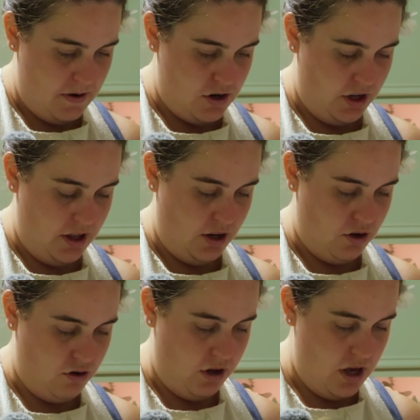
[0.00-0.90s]
especially in
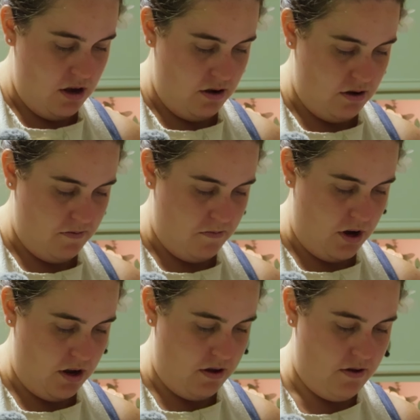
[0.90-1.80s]
like cookies,
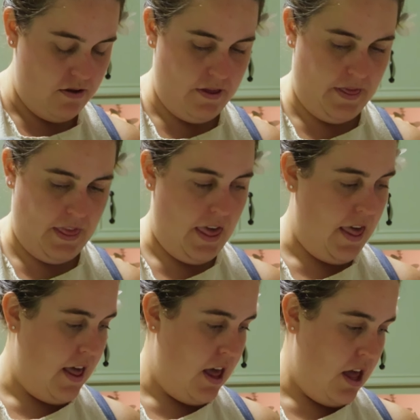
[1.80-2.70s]
but
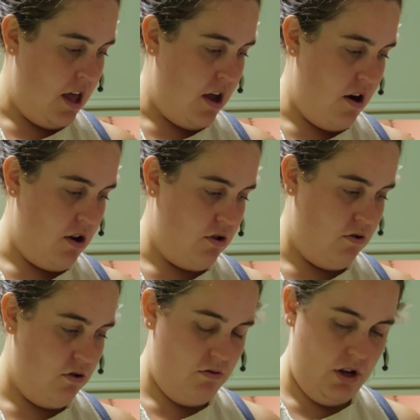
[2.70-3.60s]
all right,
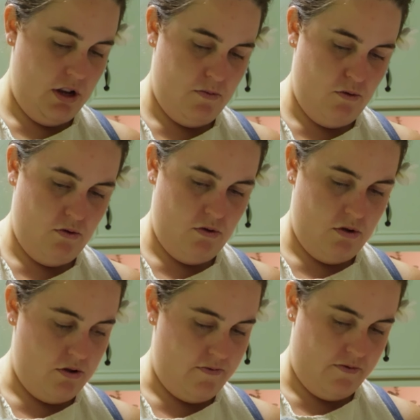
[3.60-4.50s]
so 2
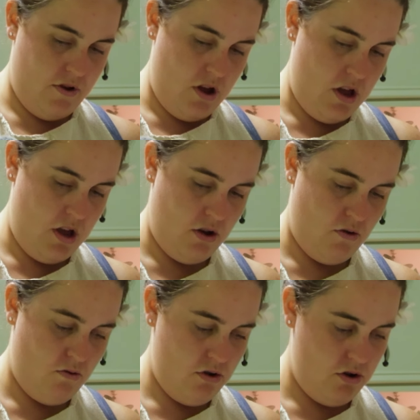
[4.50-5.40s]
teaspoons of
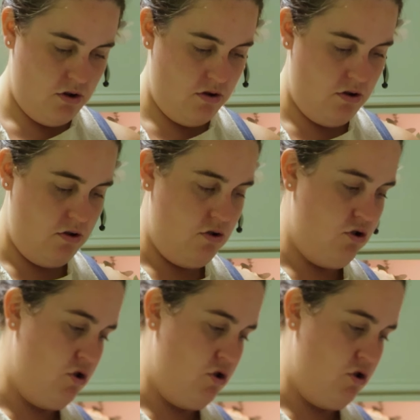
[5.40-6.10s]
cornstarch.